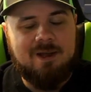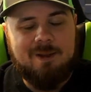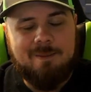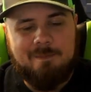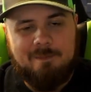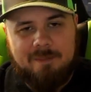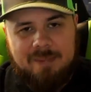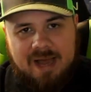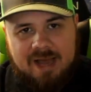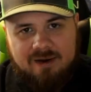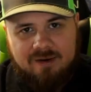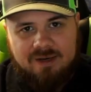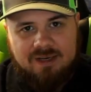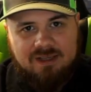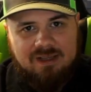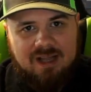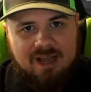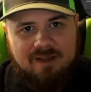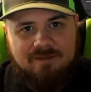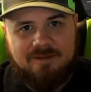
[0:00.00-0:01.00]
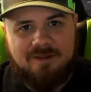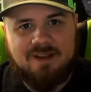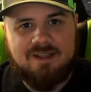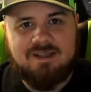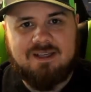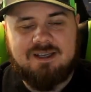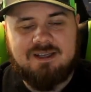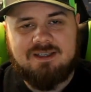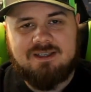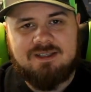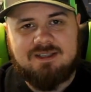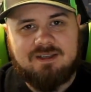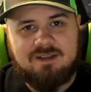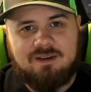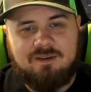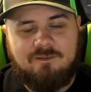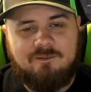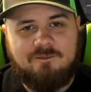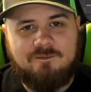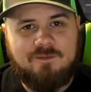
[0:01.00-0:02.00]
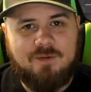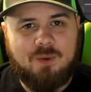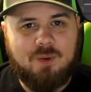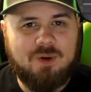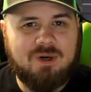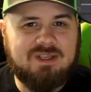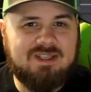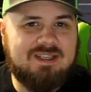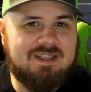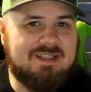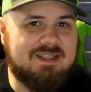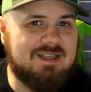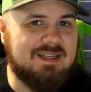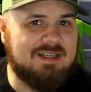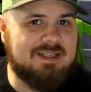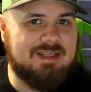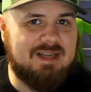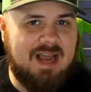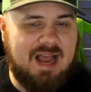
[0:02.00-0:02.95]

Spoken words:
Battery life on this, 4 to 6